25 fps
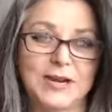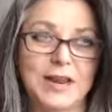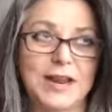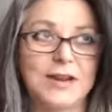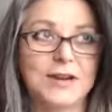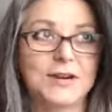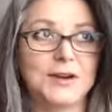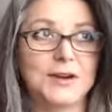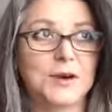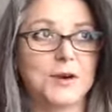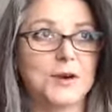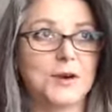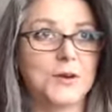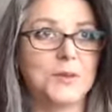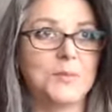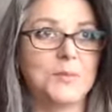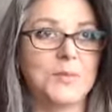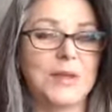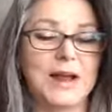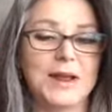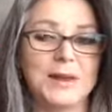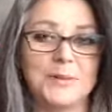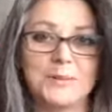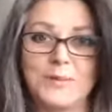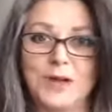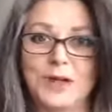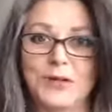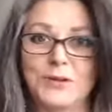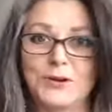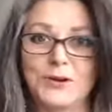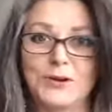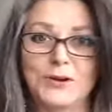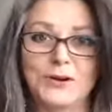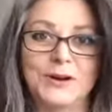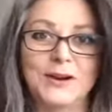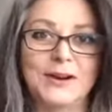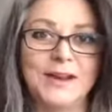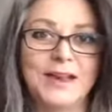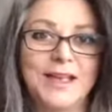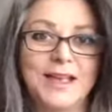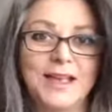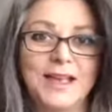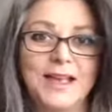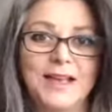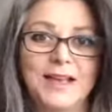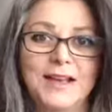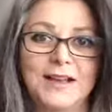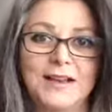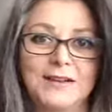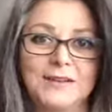I know my mother
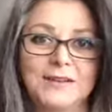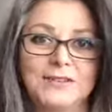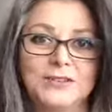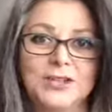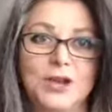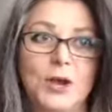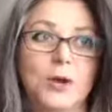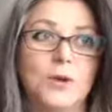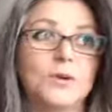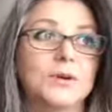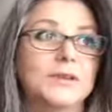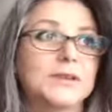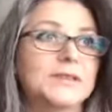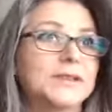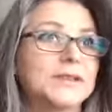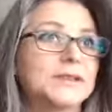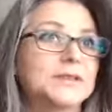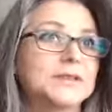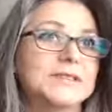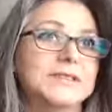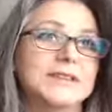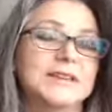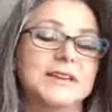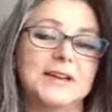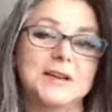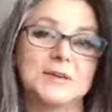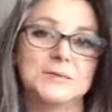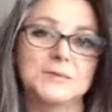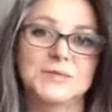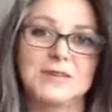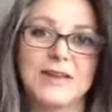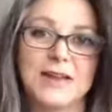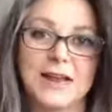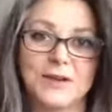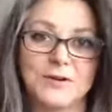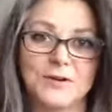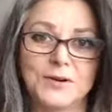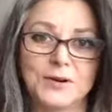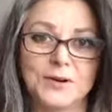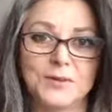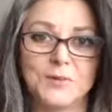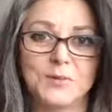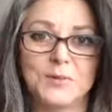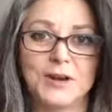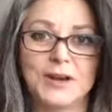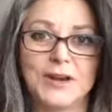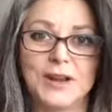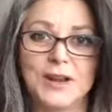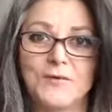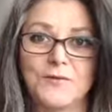totally used to come down on
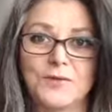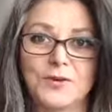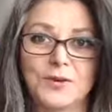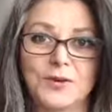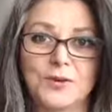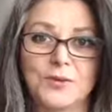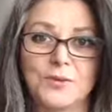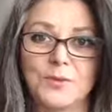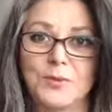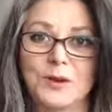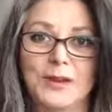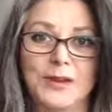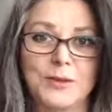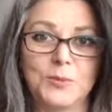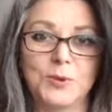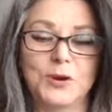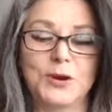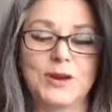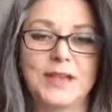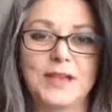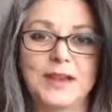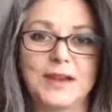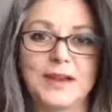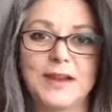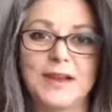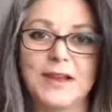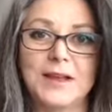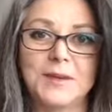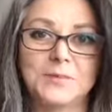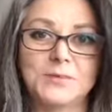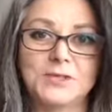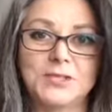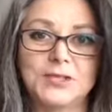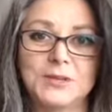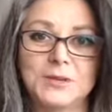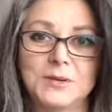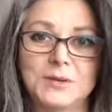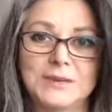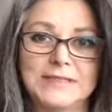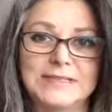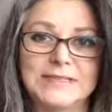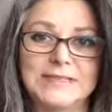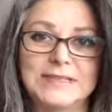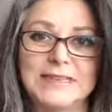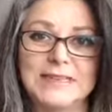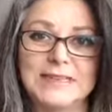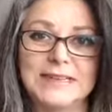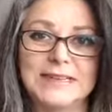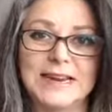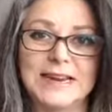whatever we were getting up to as
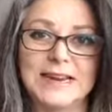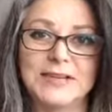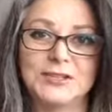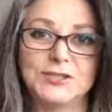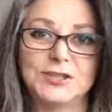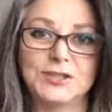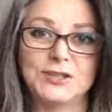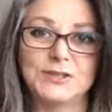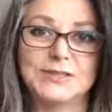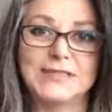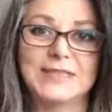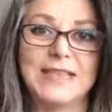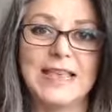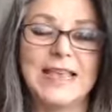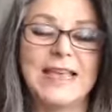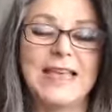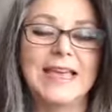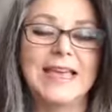teenagers.